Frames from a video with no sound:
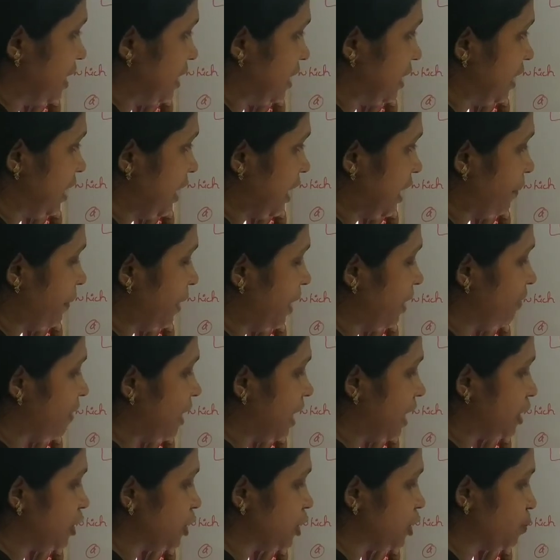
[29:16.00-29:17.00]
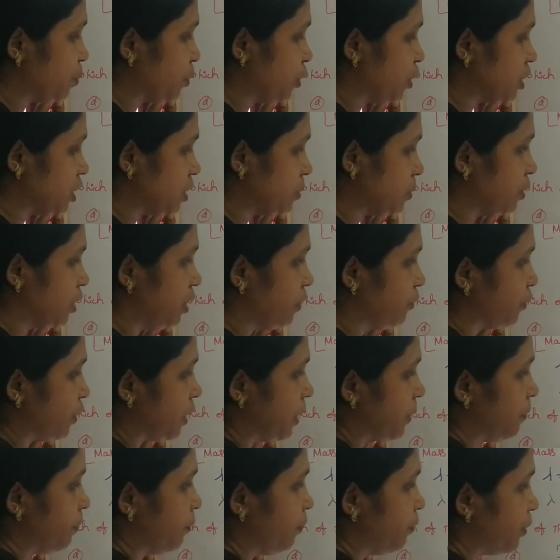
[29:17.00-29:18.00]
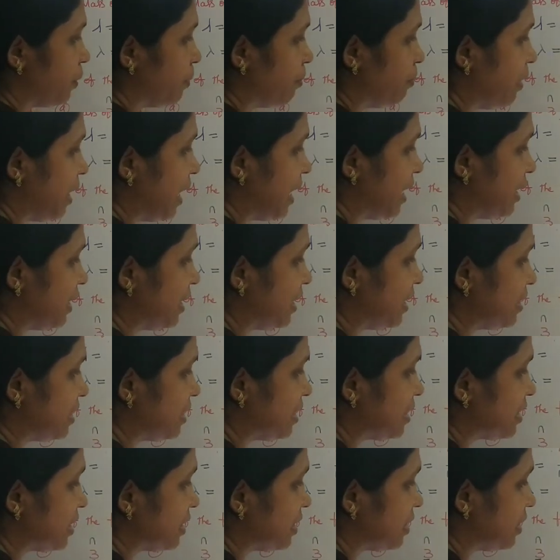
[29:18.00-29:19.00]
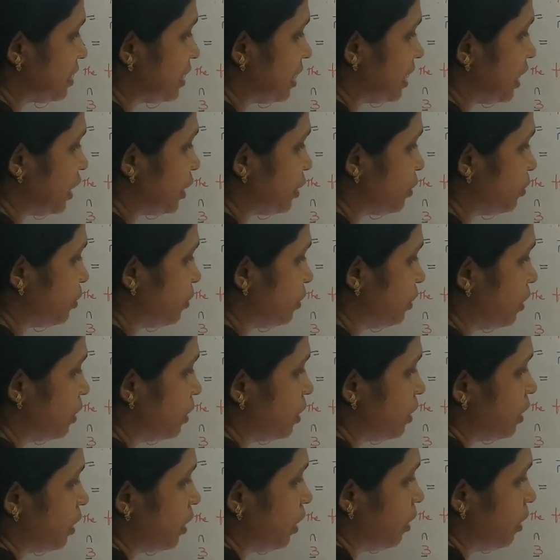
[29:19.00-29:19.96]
the ML value is possible from minus 3 to